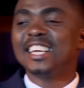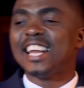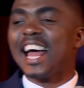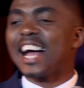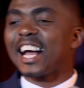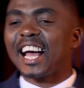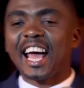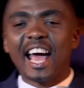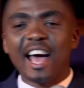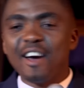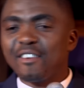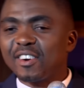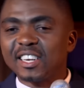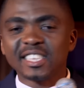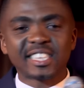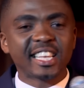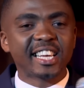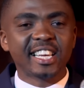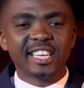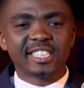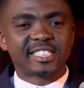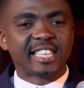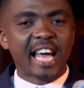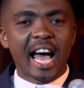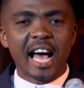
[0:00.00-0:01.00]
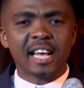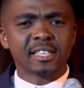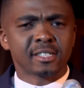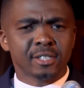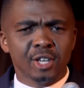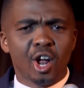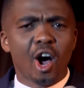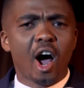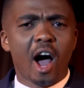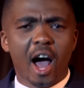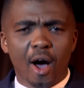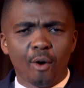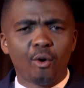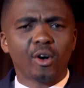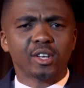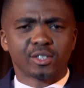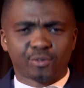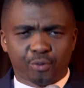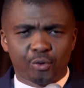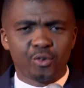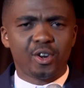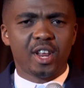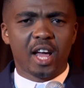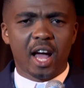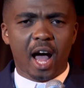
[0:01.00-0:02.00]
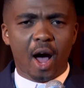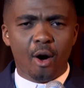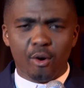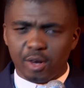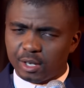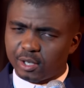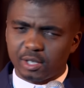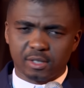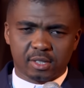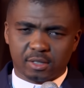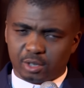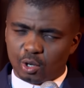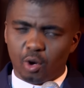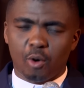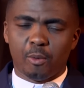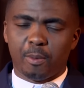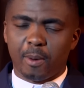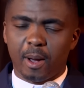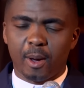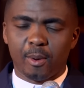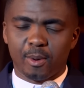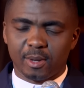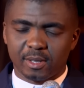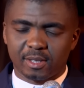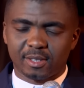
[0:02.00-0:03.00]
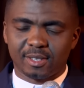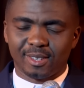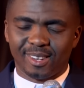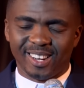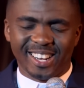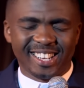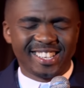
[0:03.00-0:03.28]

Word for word: like everything he does. No, I was fully, I was sober. I was sober.